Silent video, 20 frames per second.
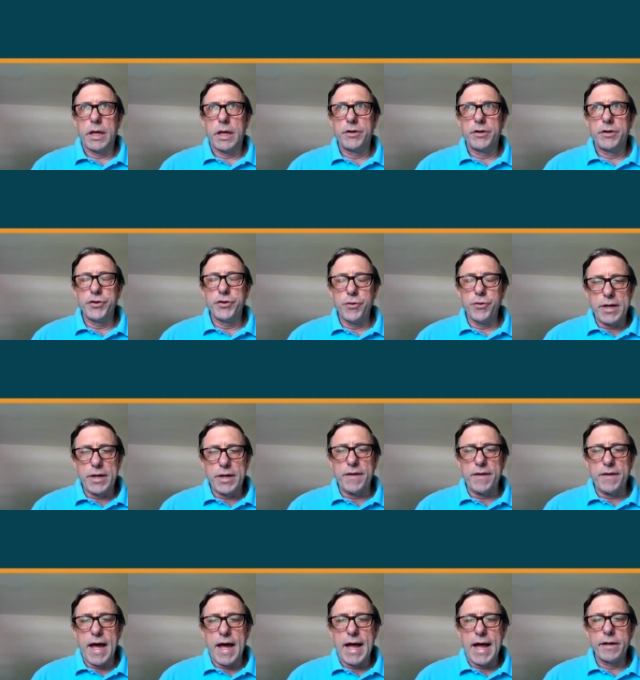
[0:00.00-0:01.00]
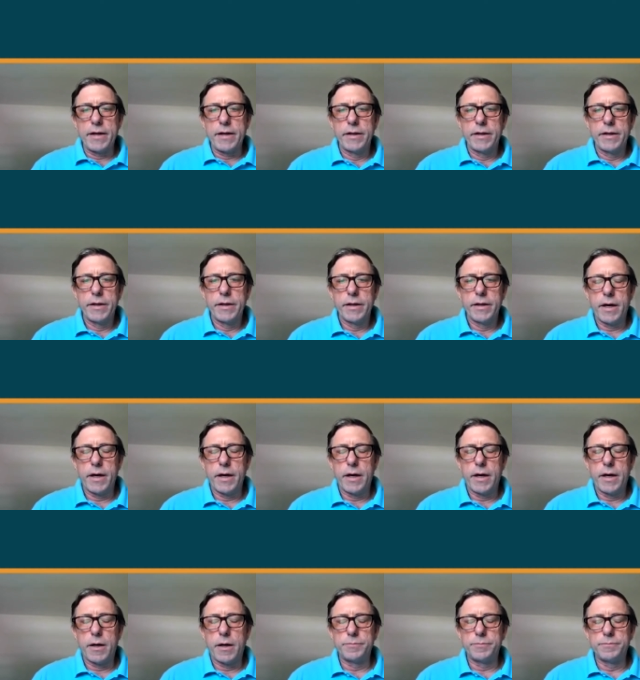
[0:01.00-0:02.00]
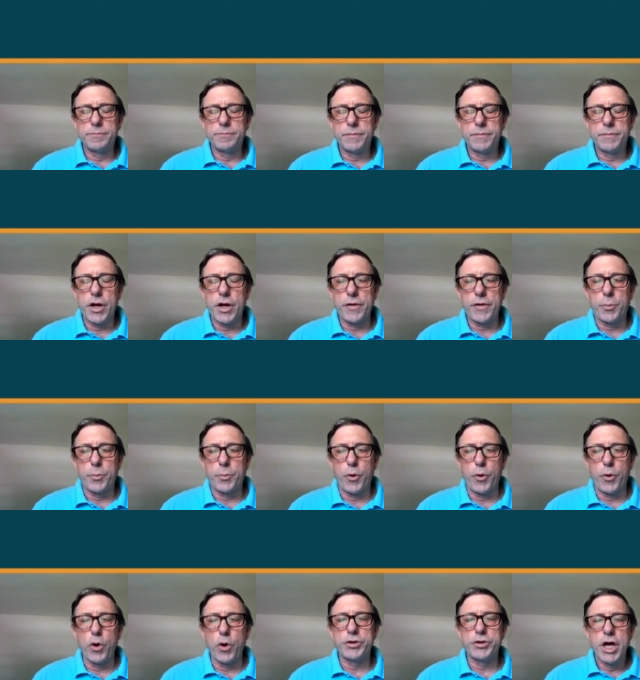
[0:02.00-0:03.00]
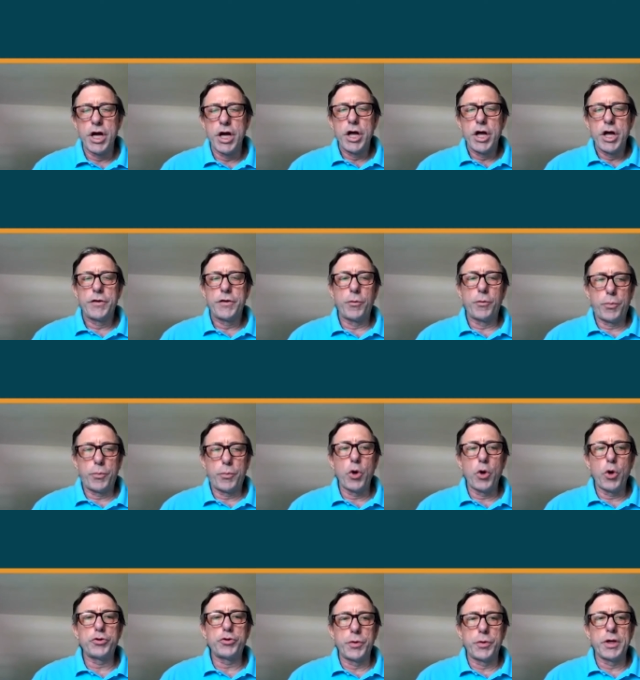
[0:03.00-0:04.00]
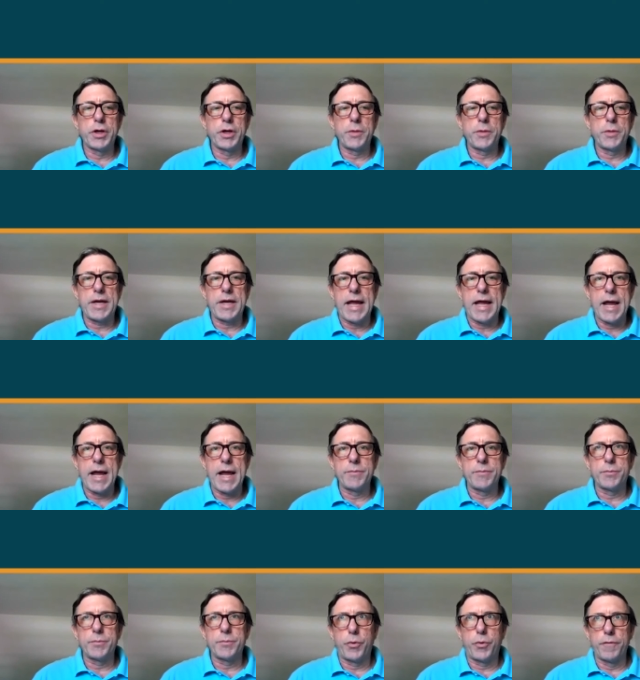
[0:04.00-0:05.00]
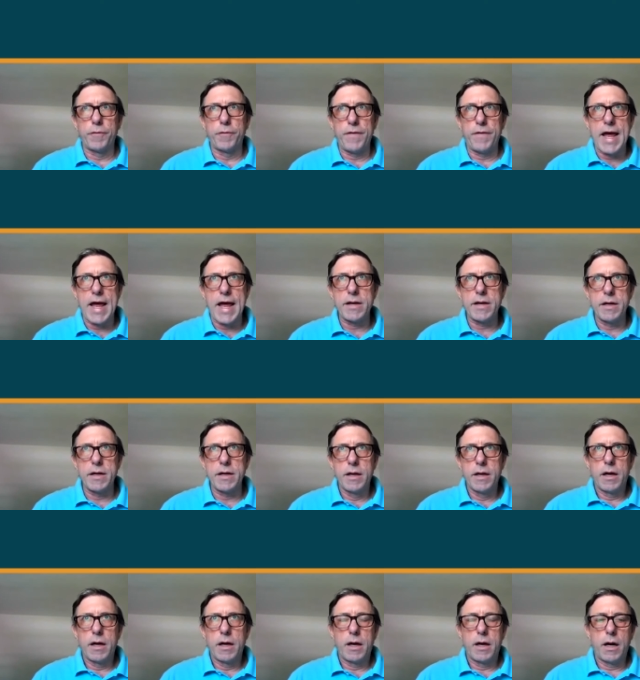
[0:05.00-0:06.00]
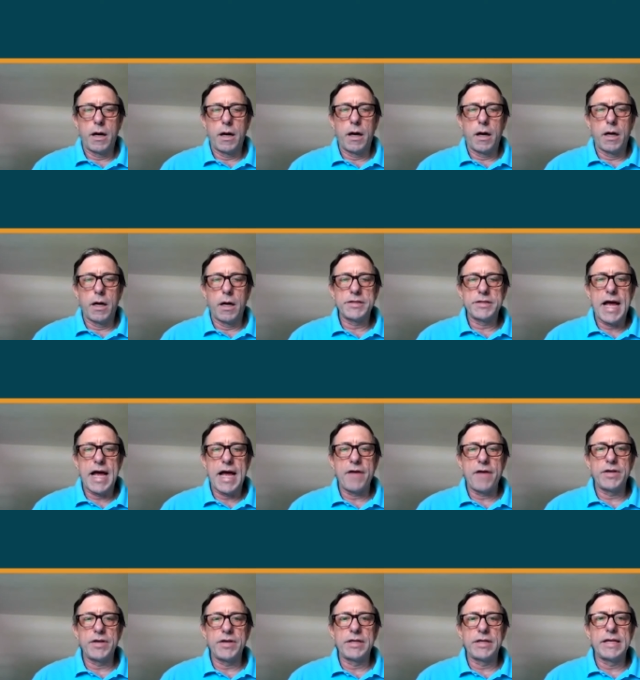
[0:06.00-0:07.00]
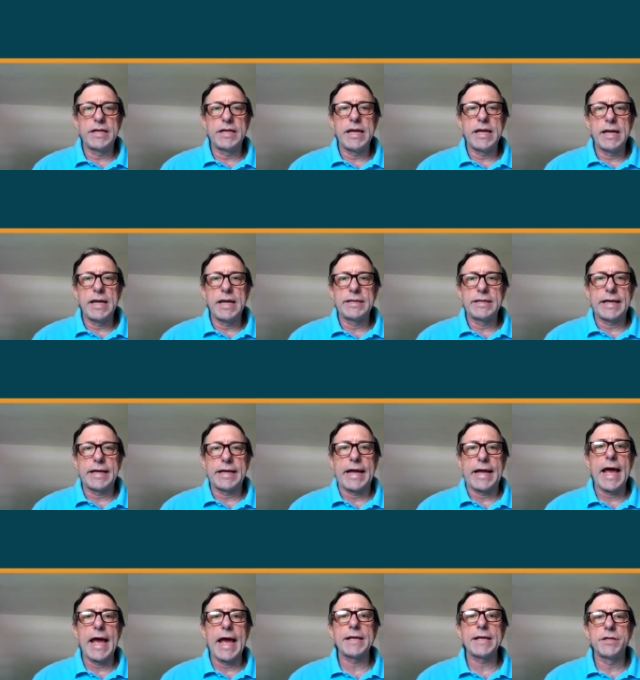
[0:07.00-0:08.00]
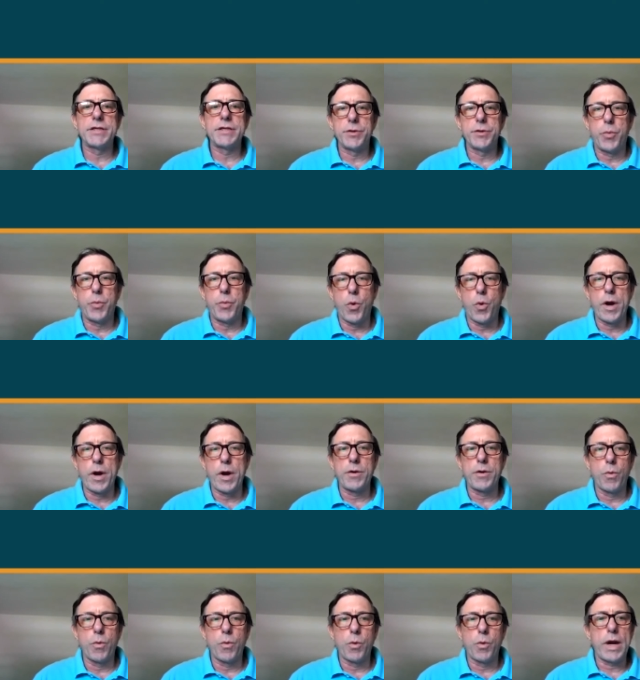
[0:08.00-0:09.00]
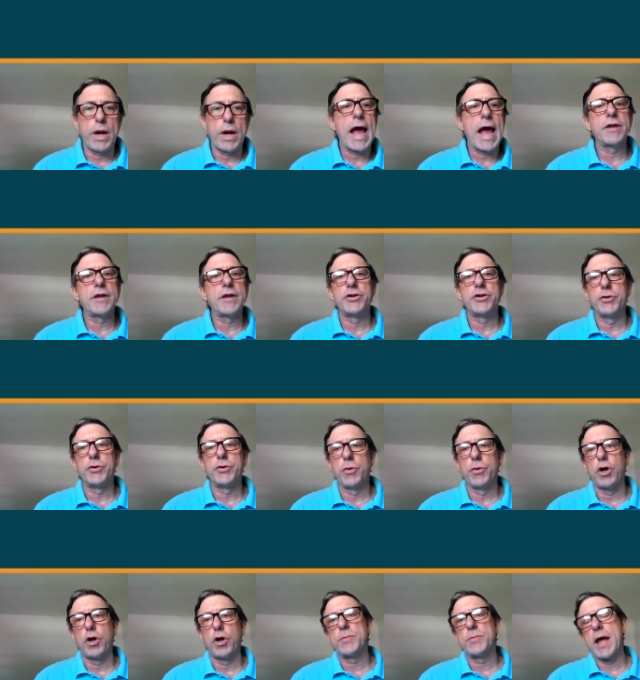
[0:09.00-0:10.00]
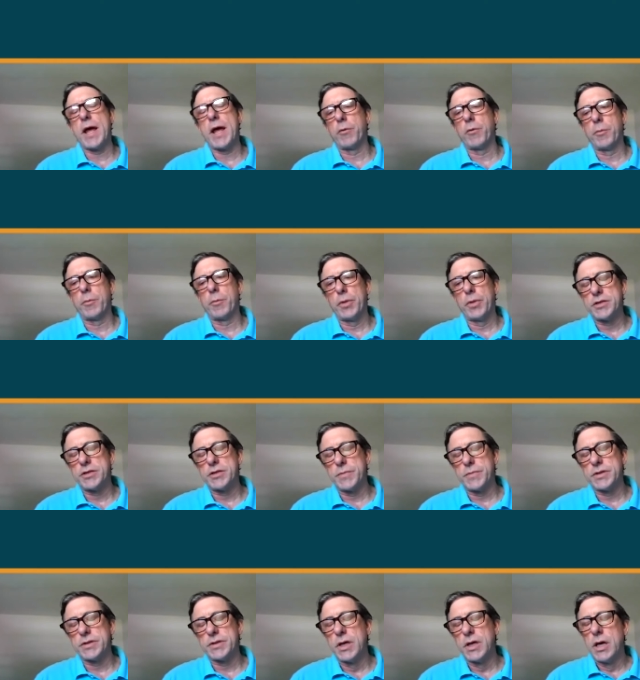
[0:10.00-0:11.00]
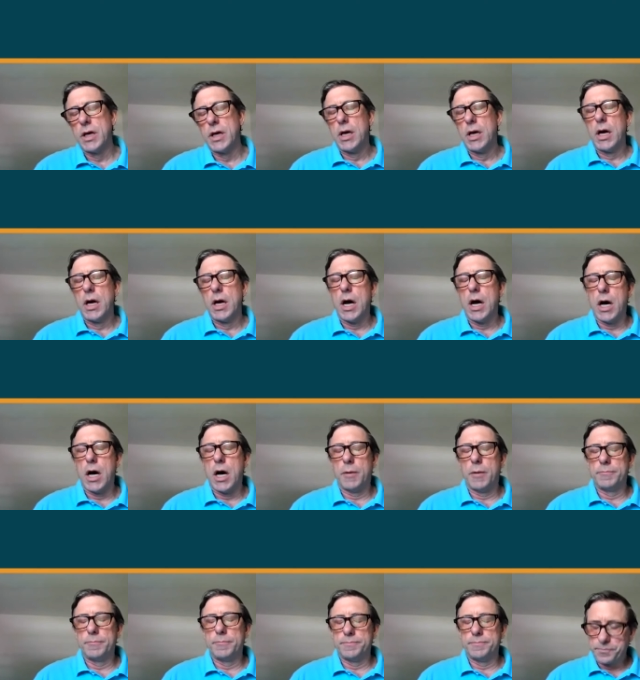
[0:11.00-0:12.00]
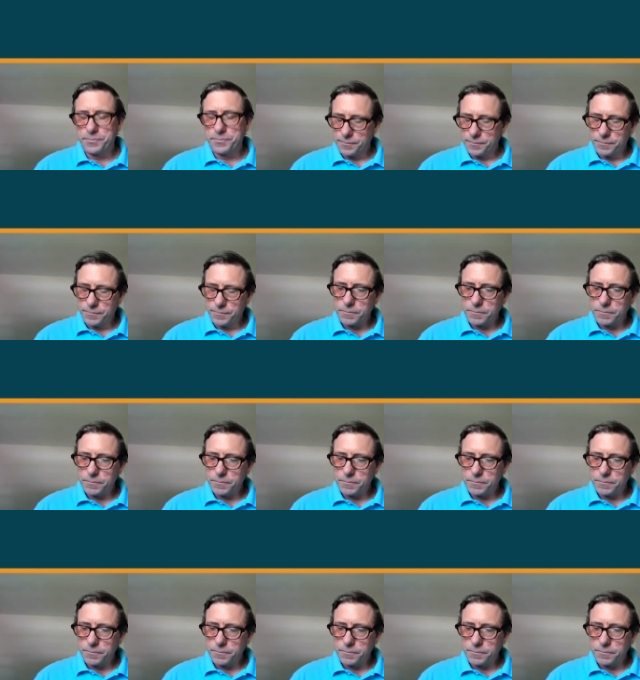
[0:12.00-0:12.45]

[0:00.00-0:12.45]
in doing that, um, you know, the approach the approach really became to prevent us having the to get to the point where we had to do large panel replacements. Um,